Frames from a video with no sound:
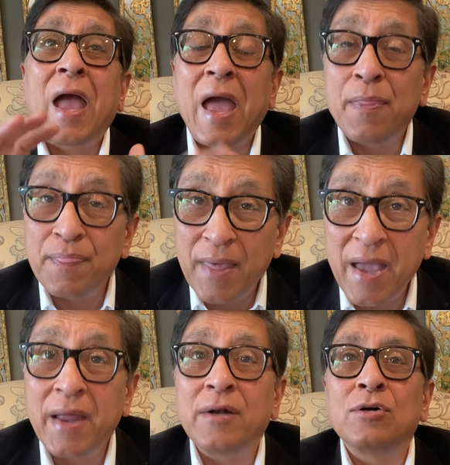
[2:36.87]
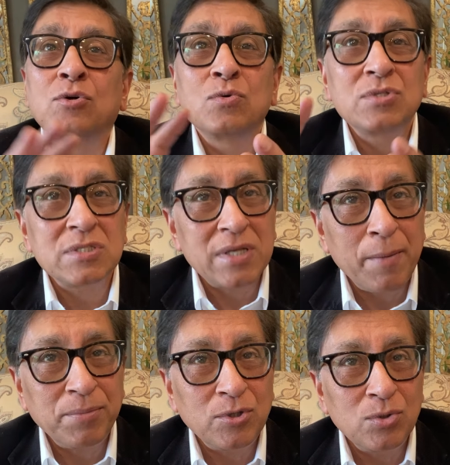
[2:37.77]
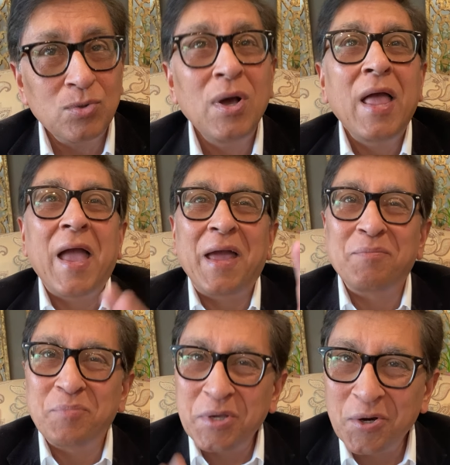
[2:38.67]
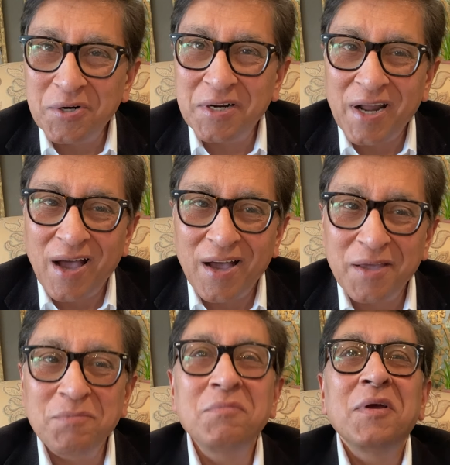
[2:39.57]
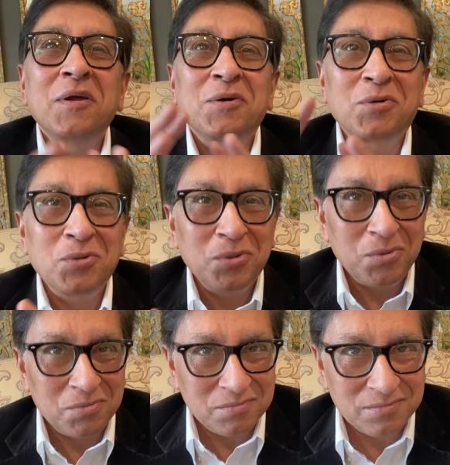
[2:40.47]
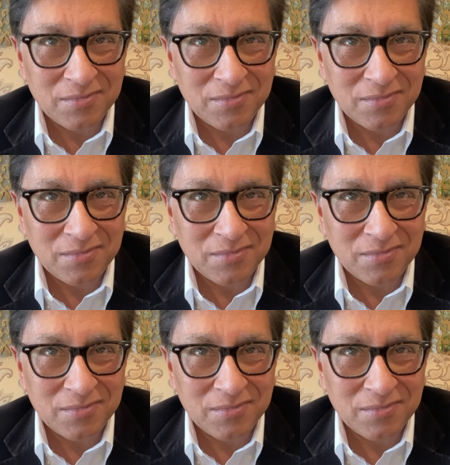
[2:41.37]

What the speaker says: and then do Step 2 and be on time to